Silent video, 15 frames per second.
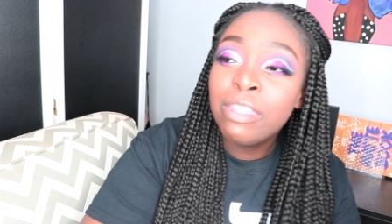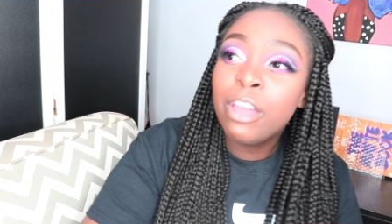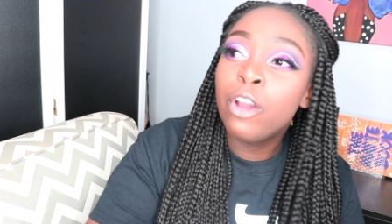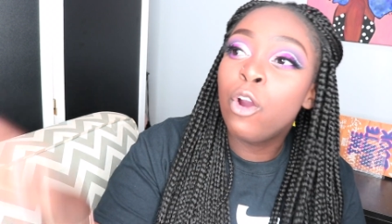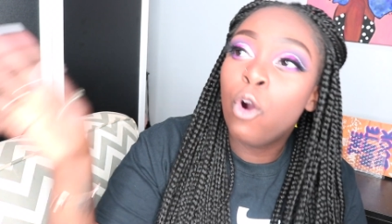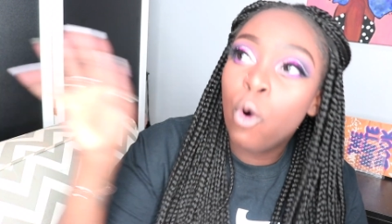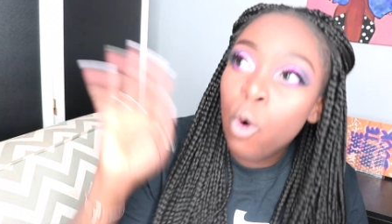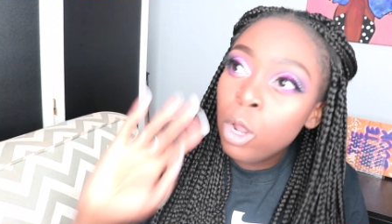
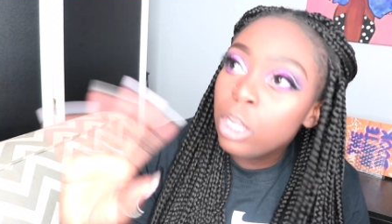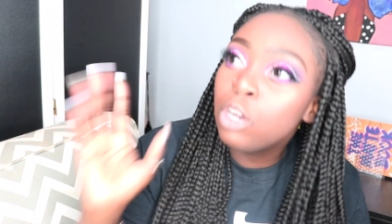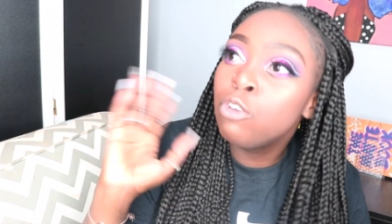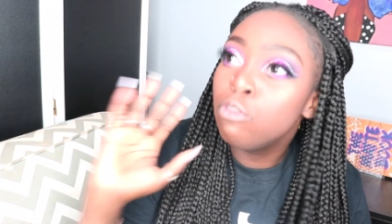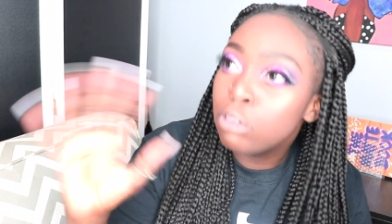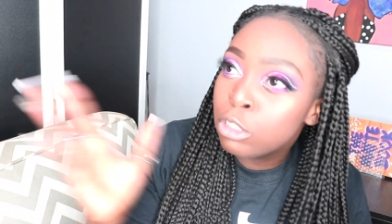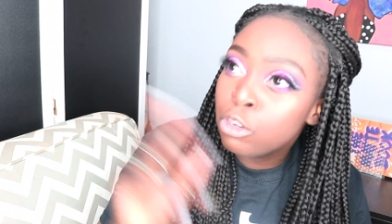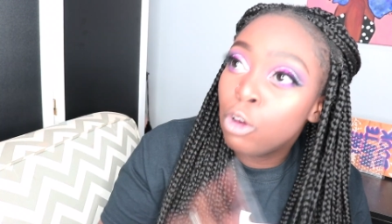they're all
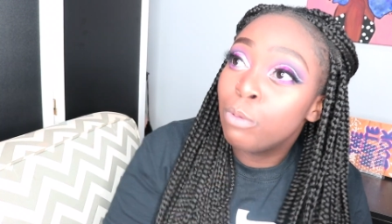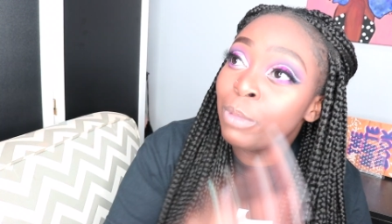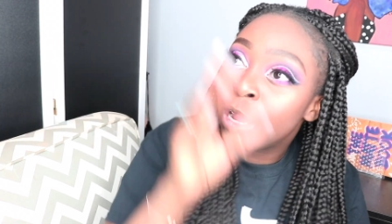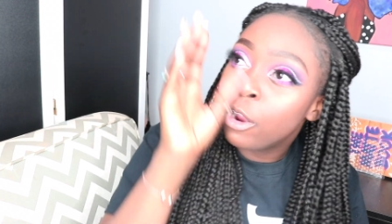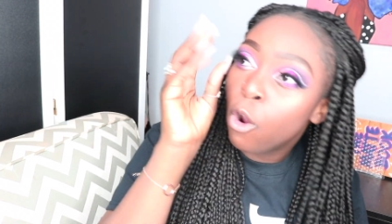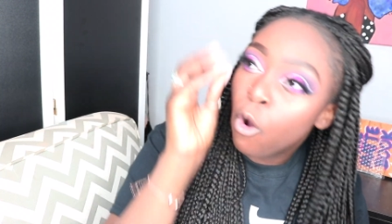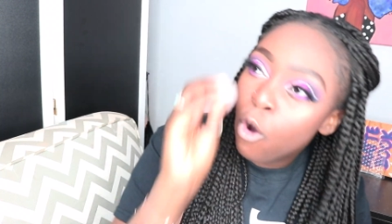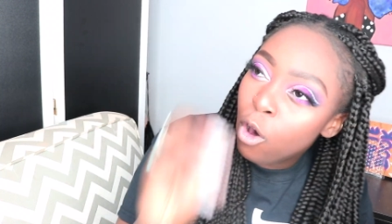across the globe,
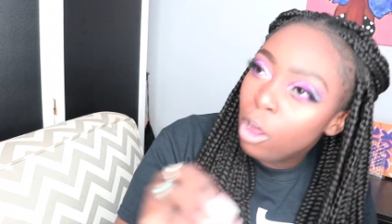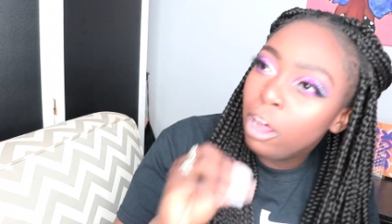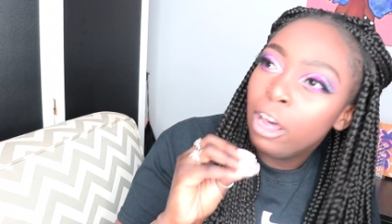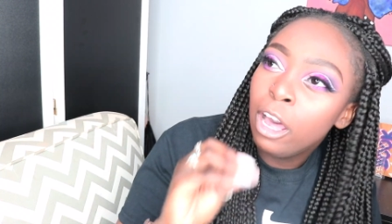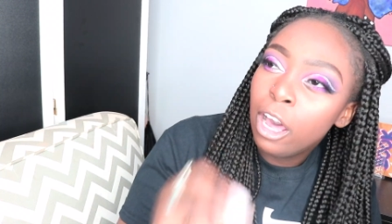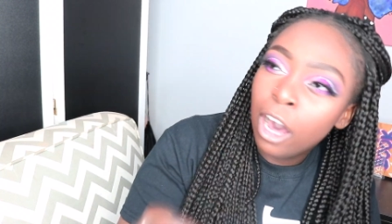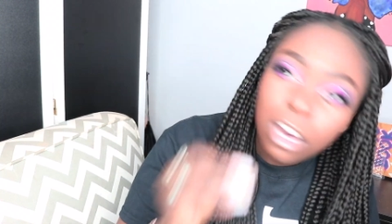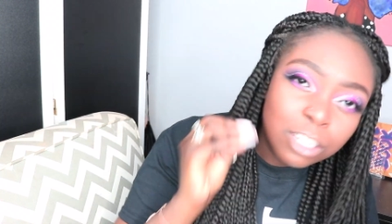they all
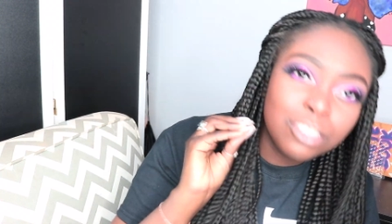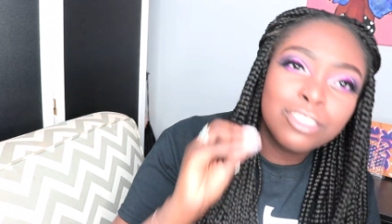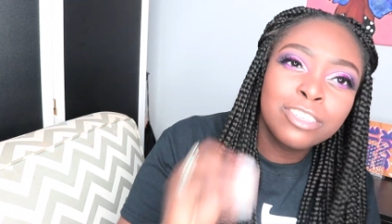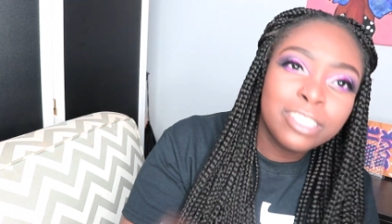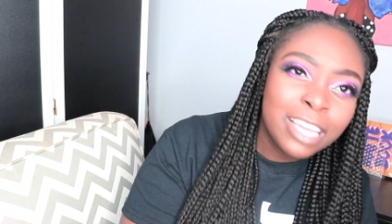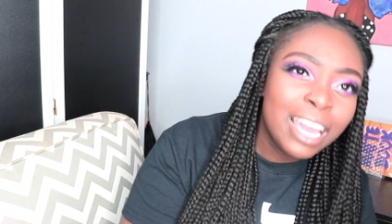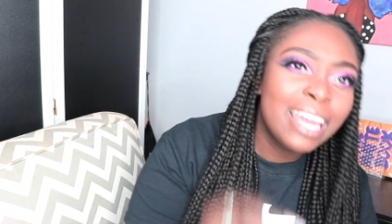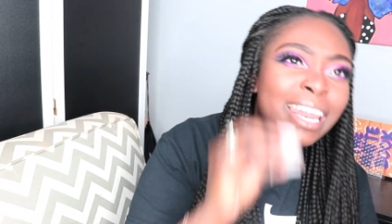
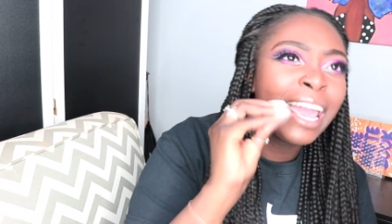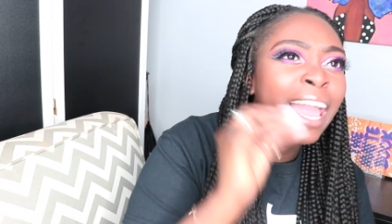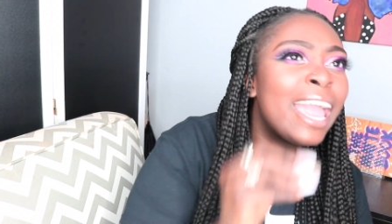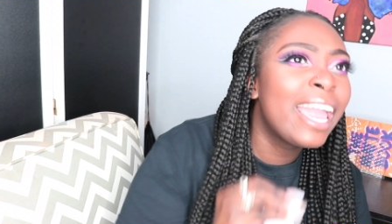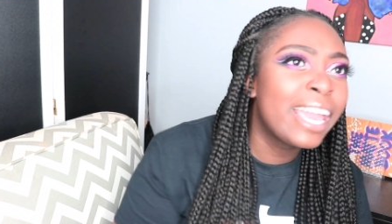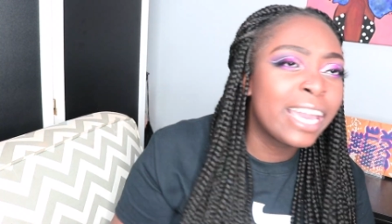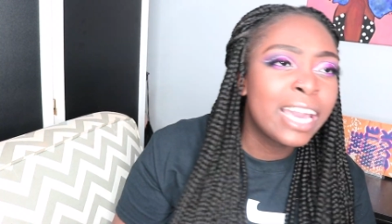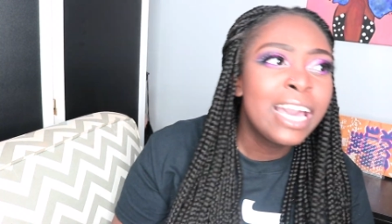understand,
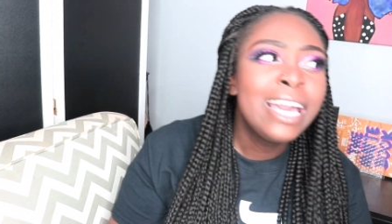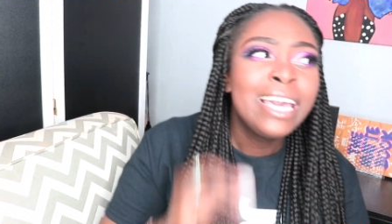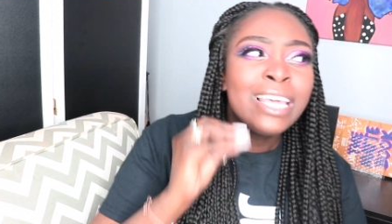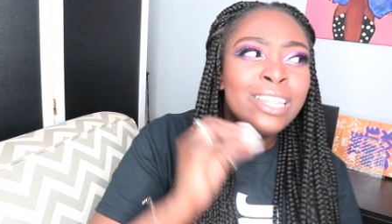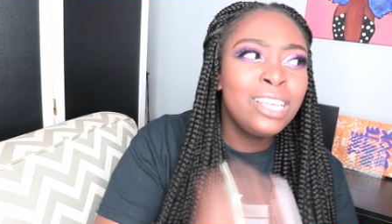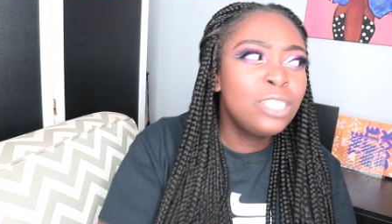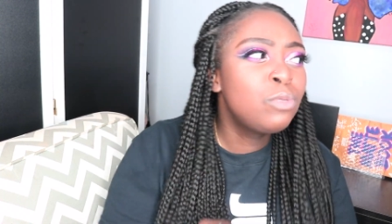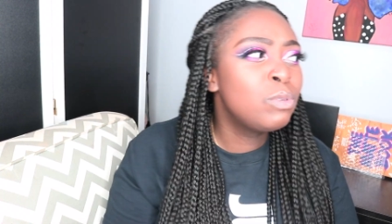hey,
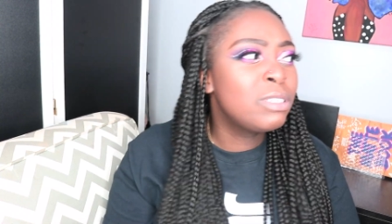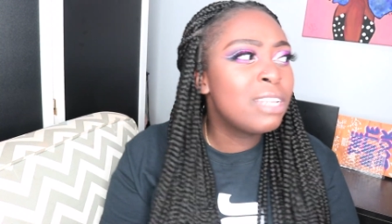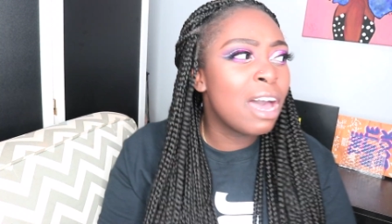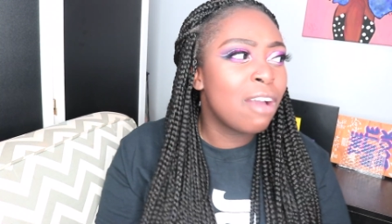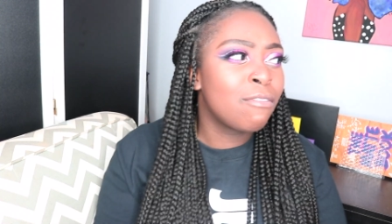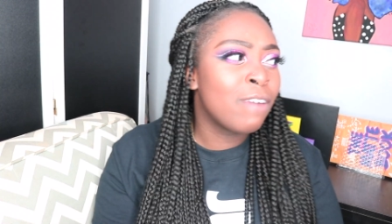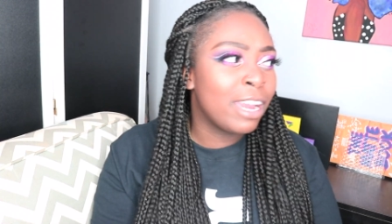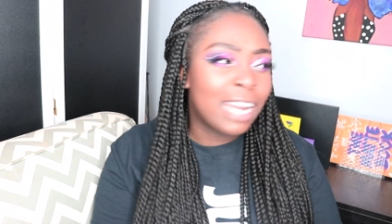this was
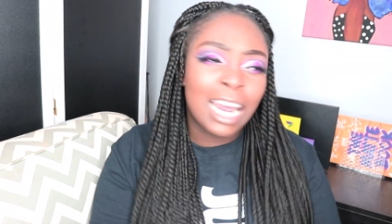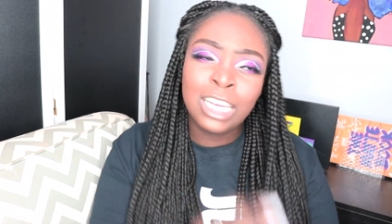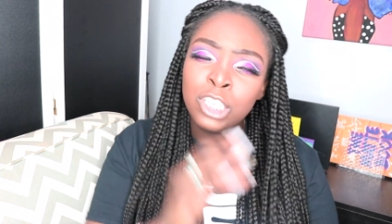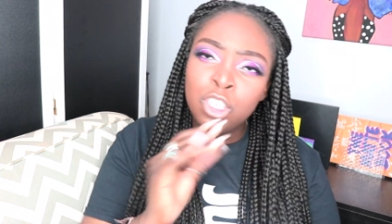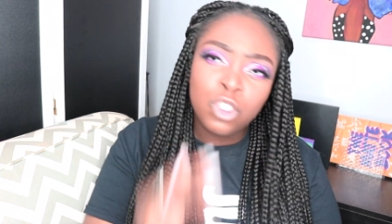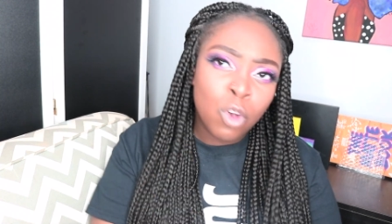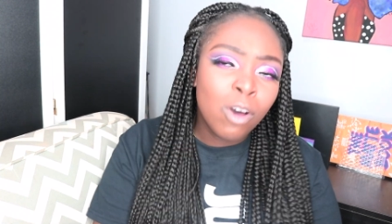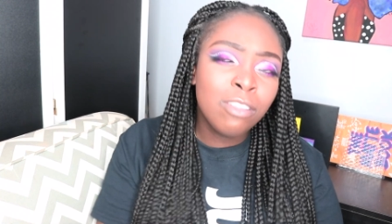not right. I
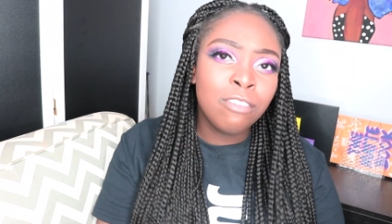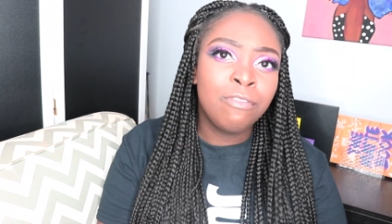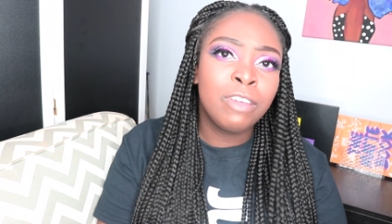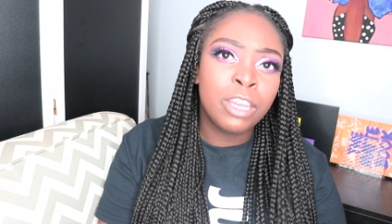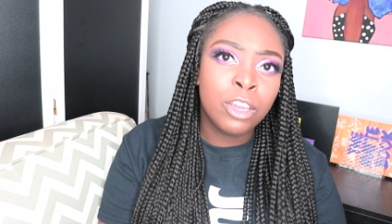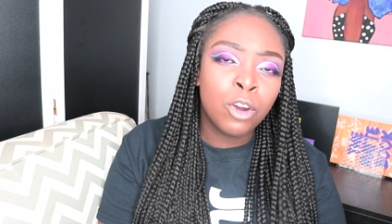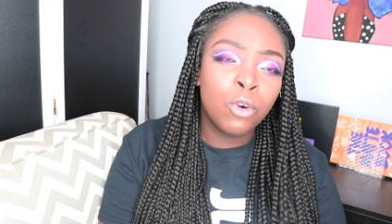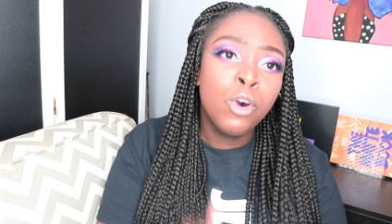saw the
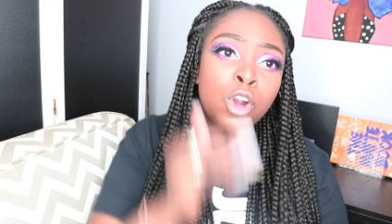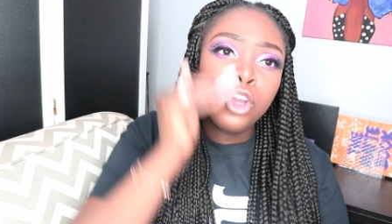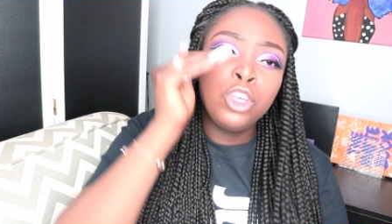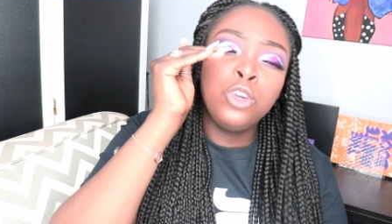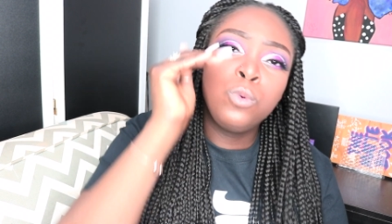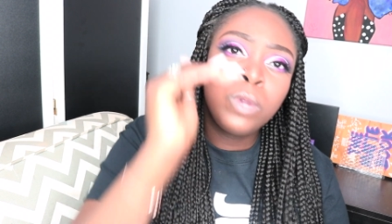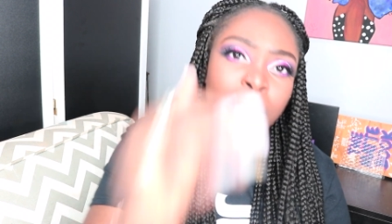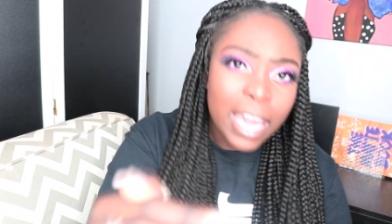video.
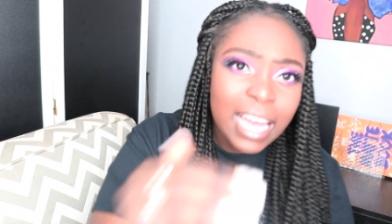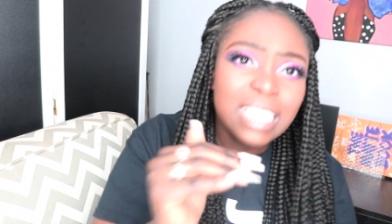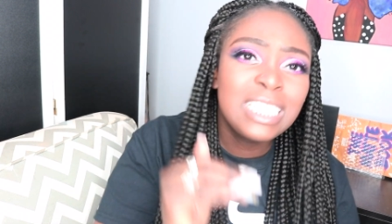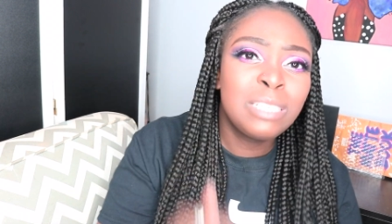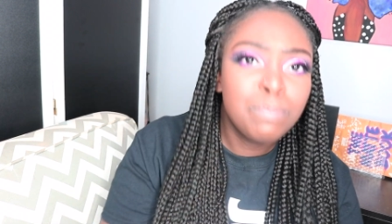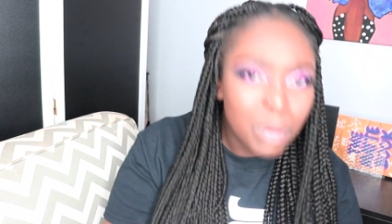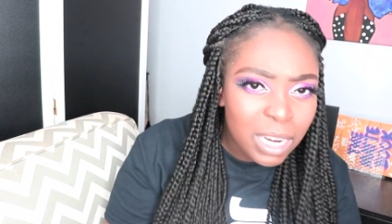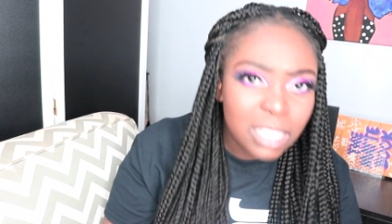You can't
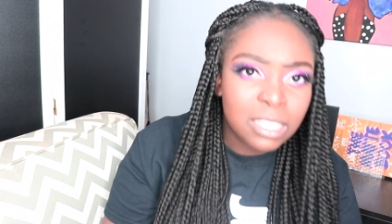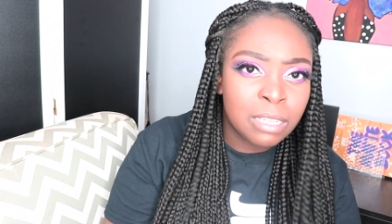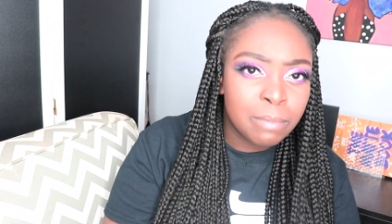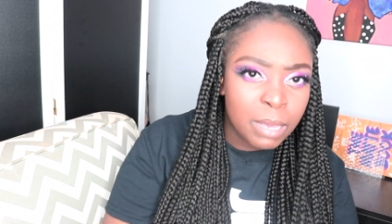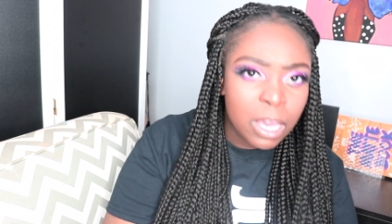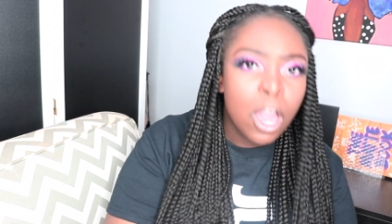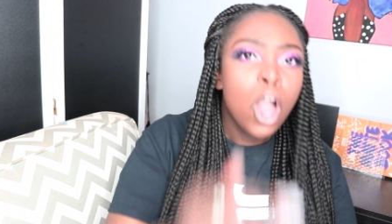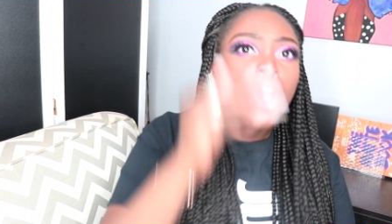spin it to
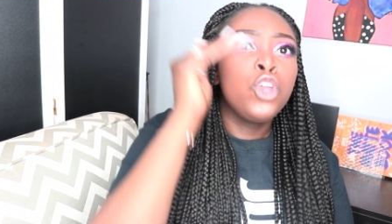me.